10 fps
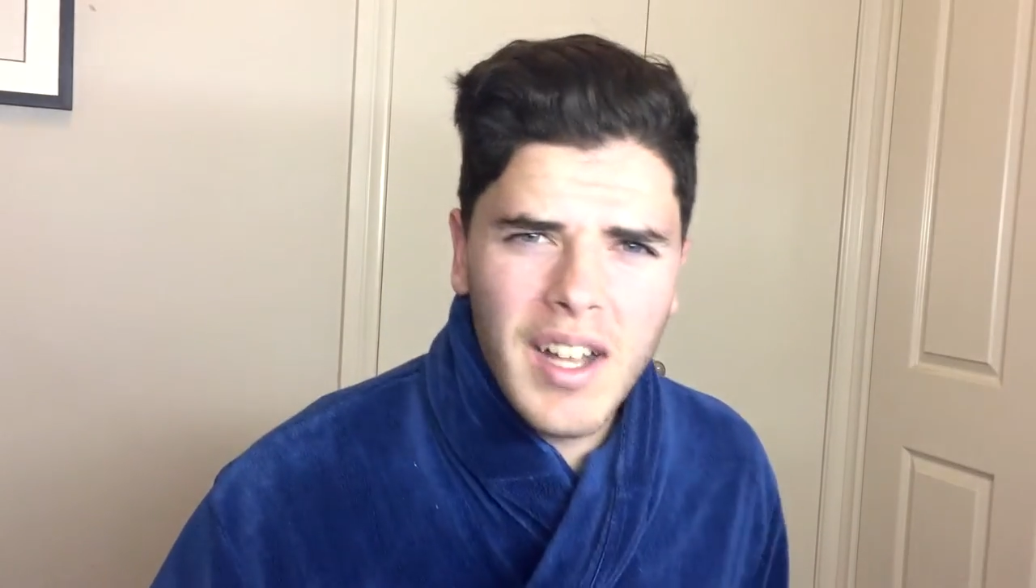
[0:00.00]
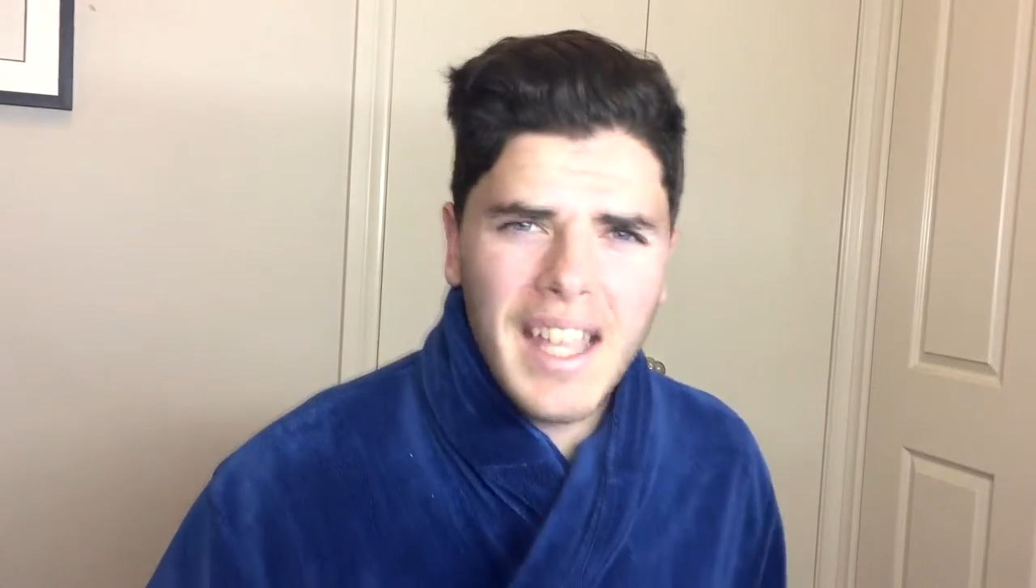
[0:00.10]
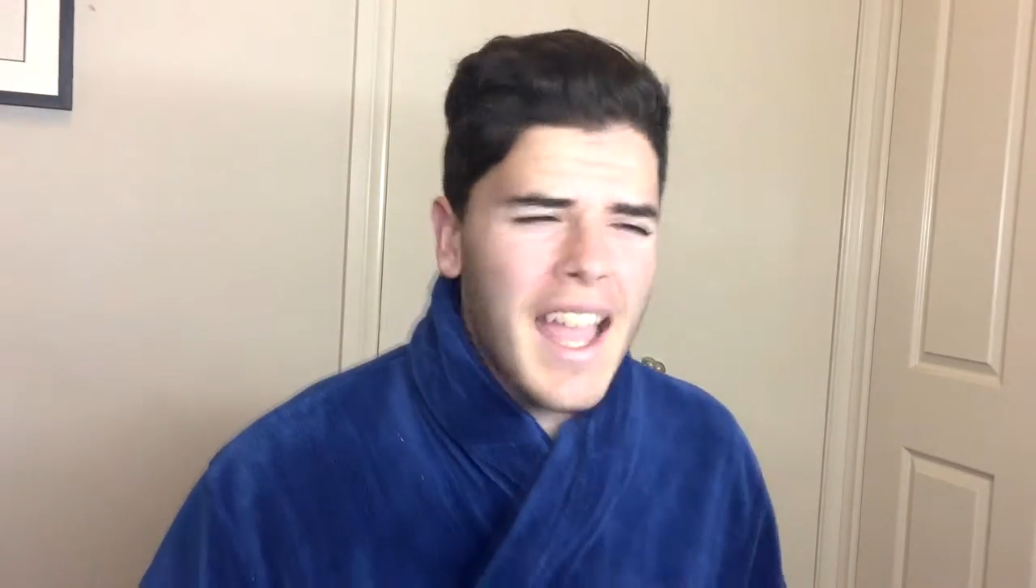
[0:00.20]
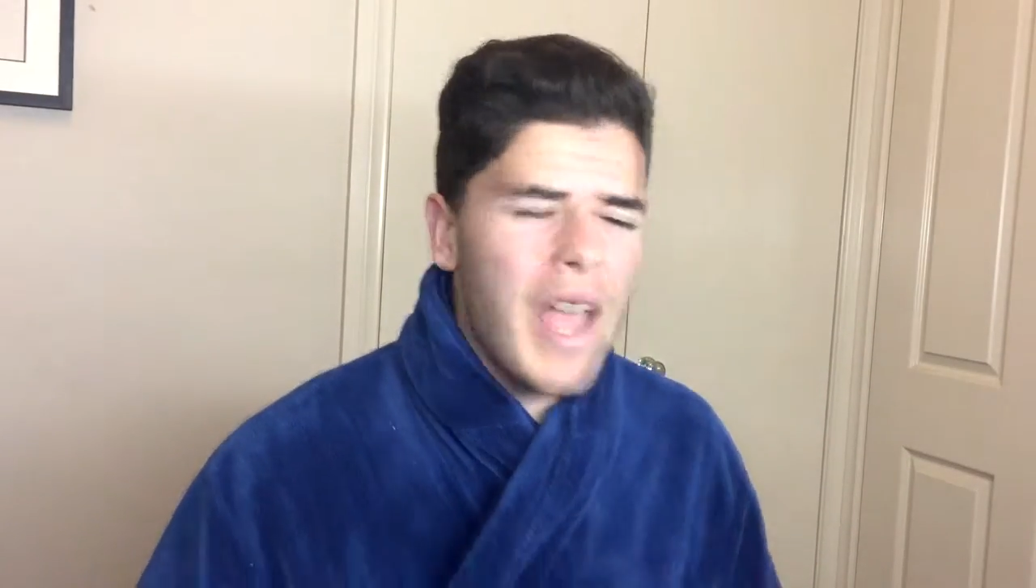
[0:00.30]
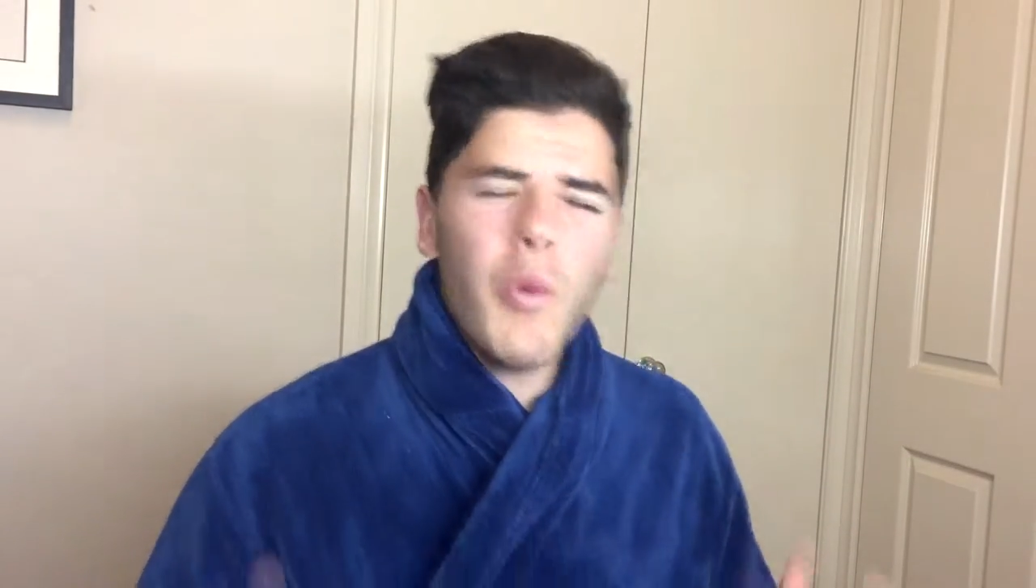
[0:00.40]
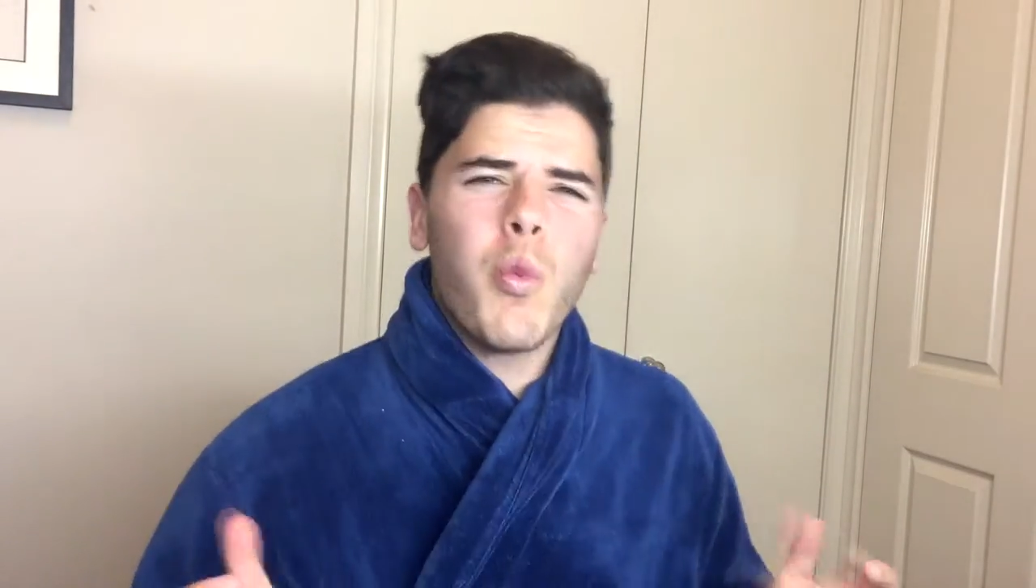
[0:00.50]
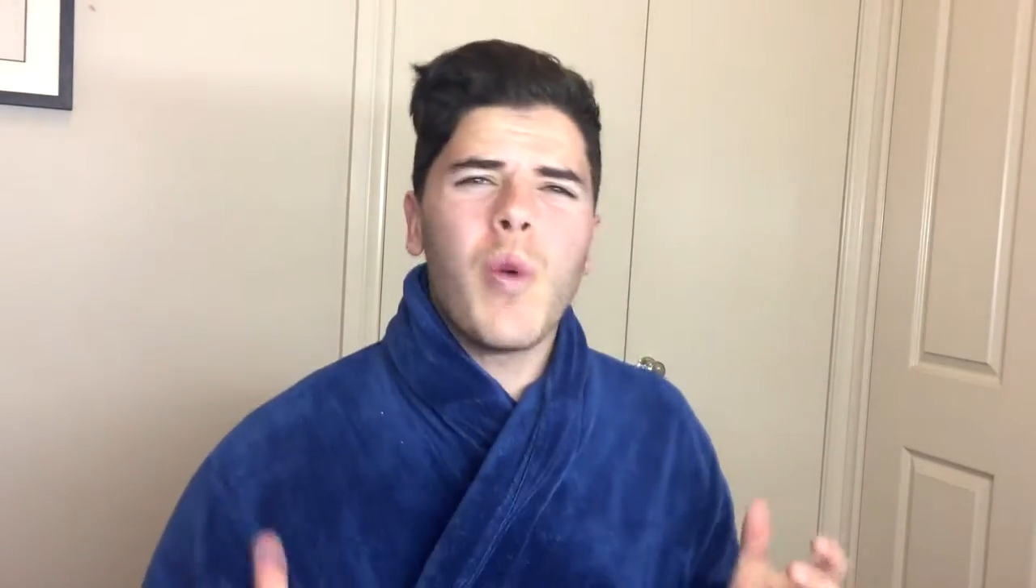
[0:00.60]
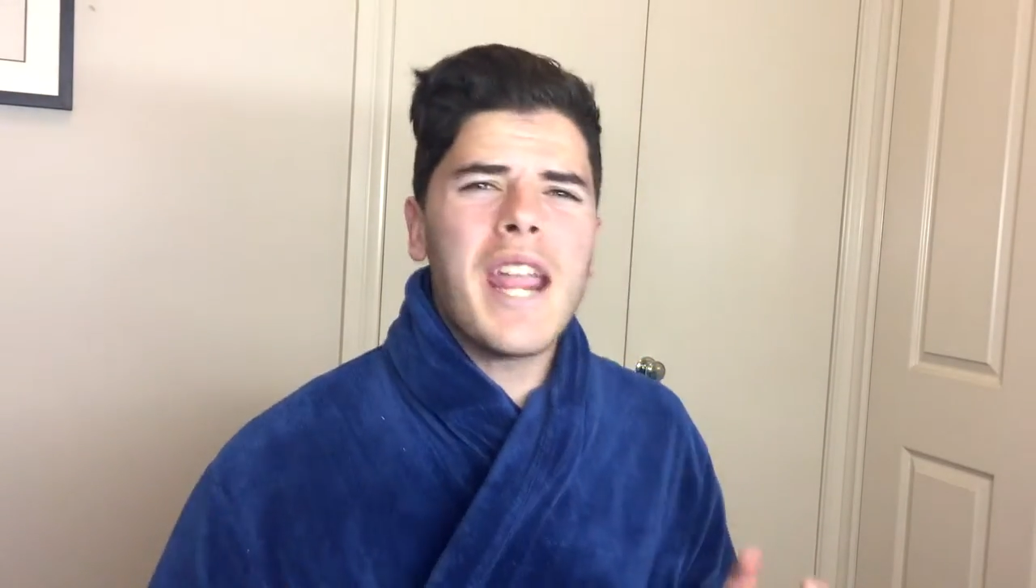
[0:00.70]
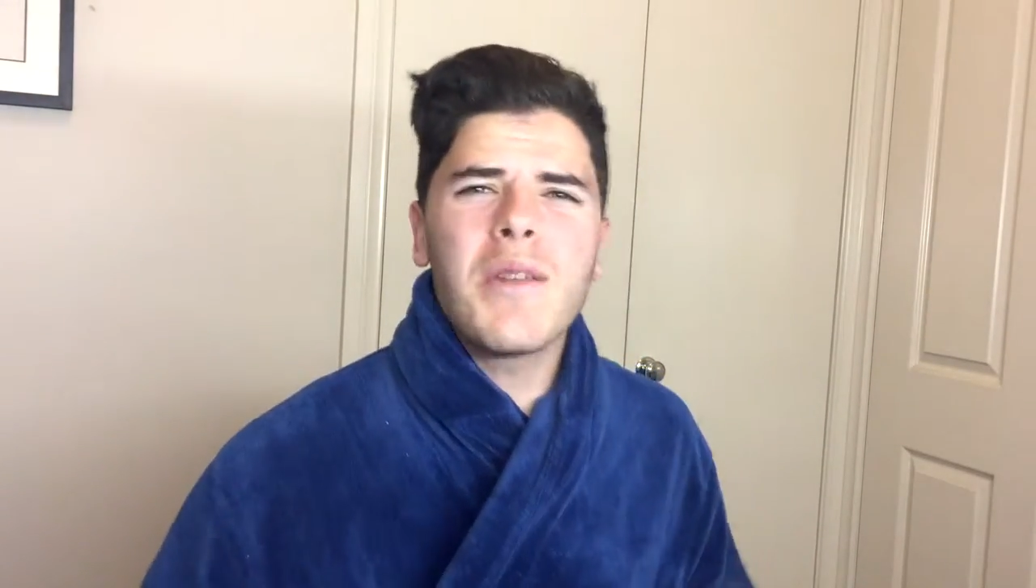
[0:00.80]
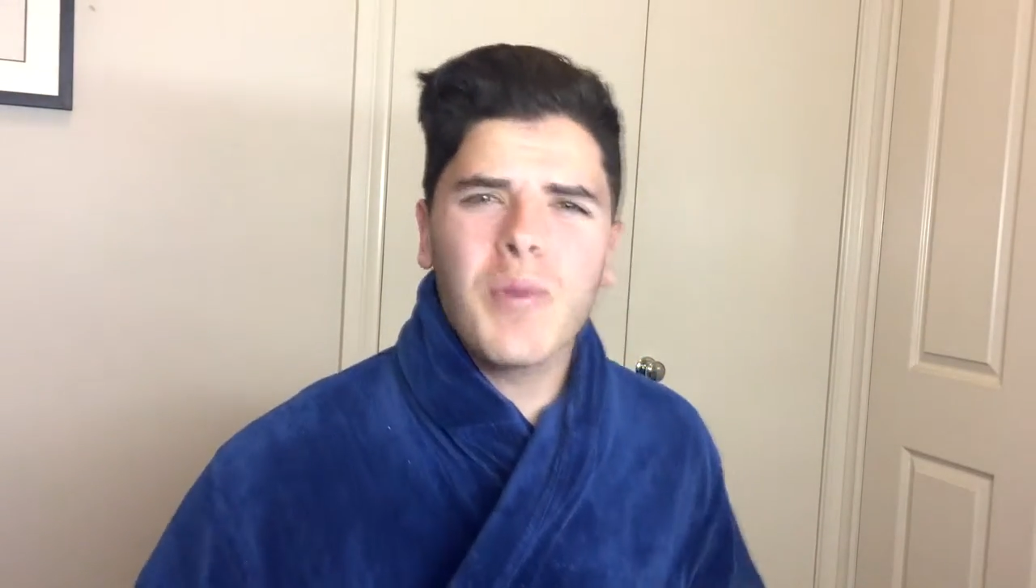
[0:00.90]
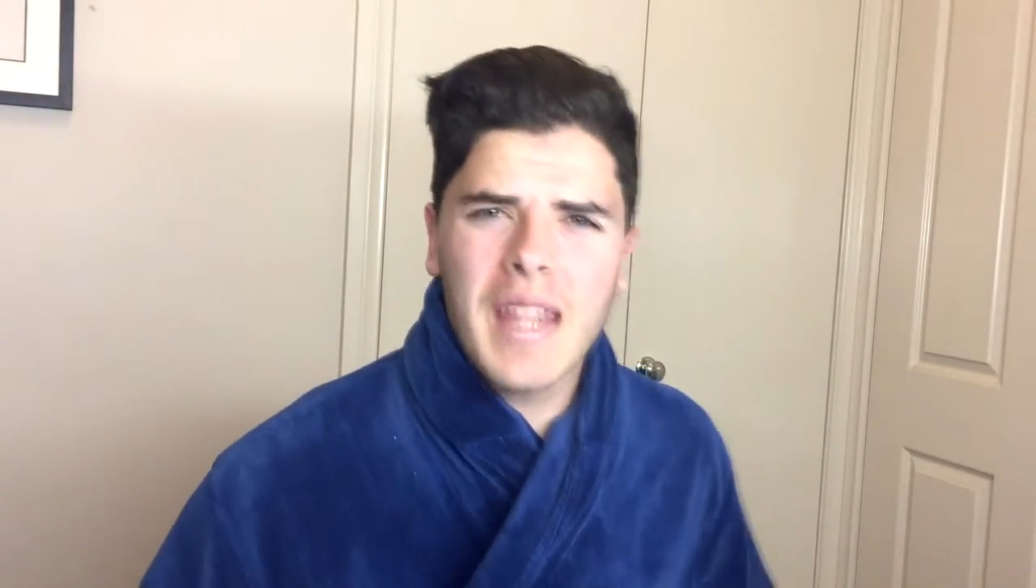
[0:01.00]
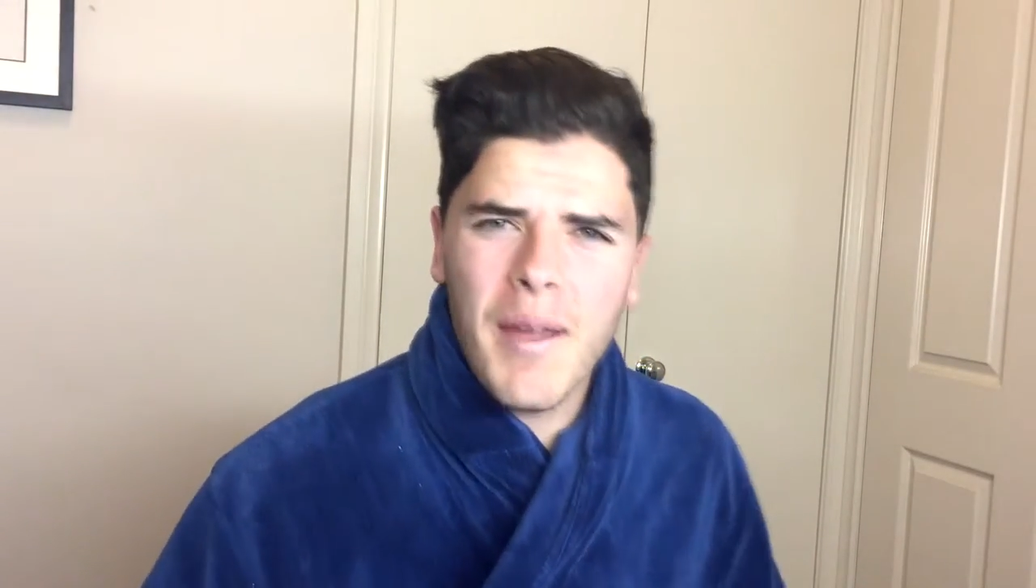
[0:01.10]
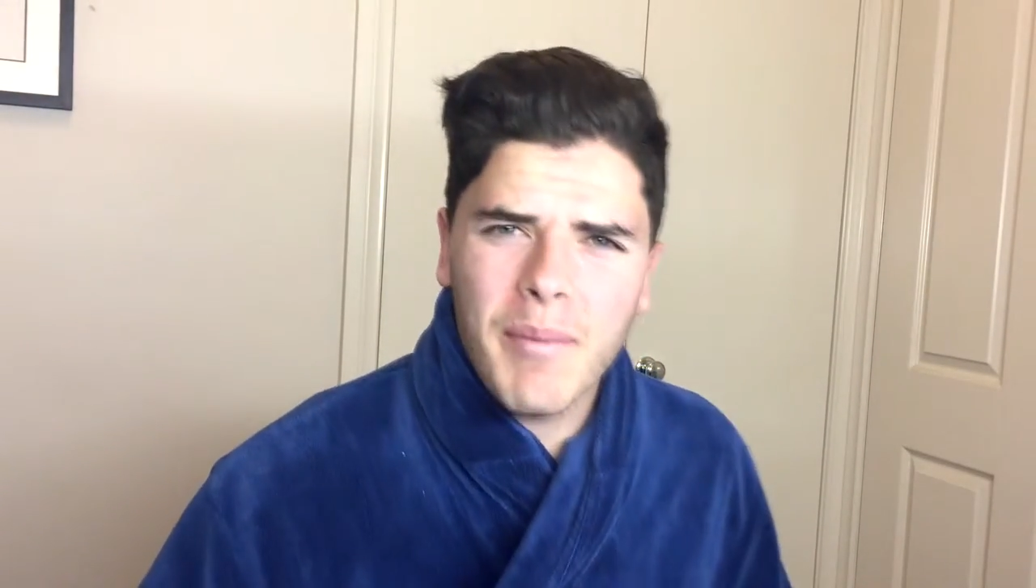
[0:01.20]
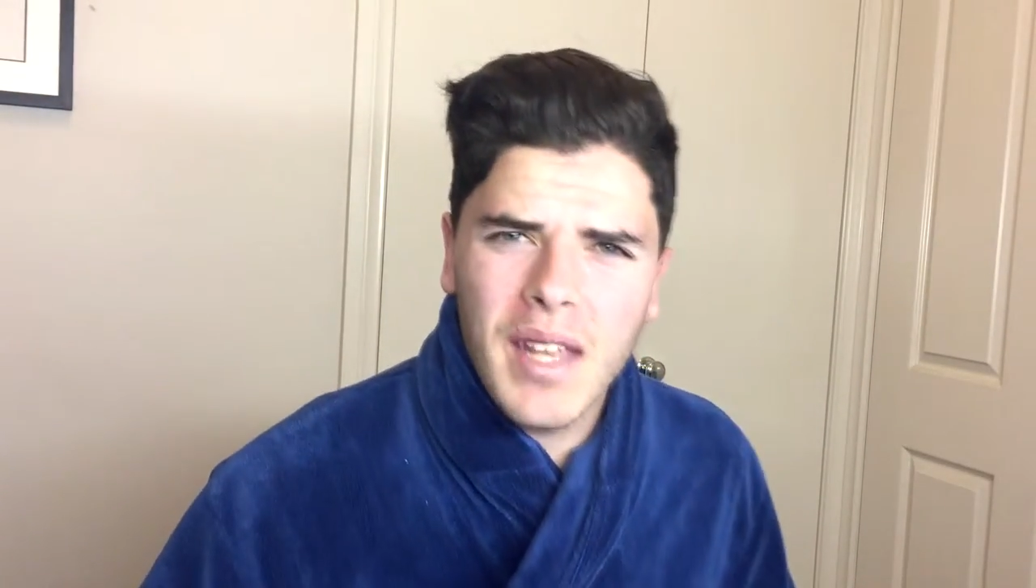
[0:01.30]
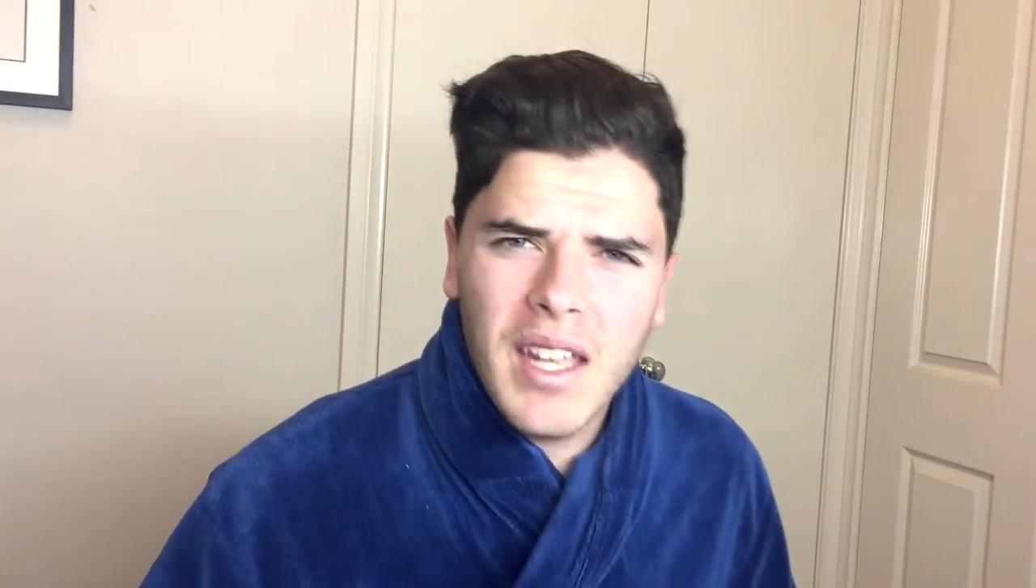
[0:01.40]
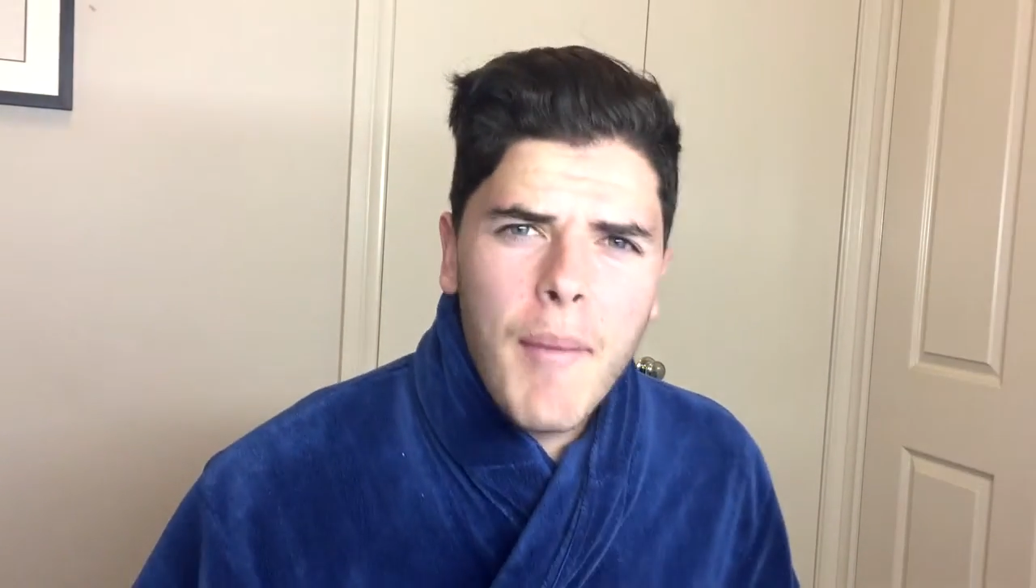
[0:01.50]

Like, how weird would that be?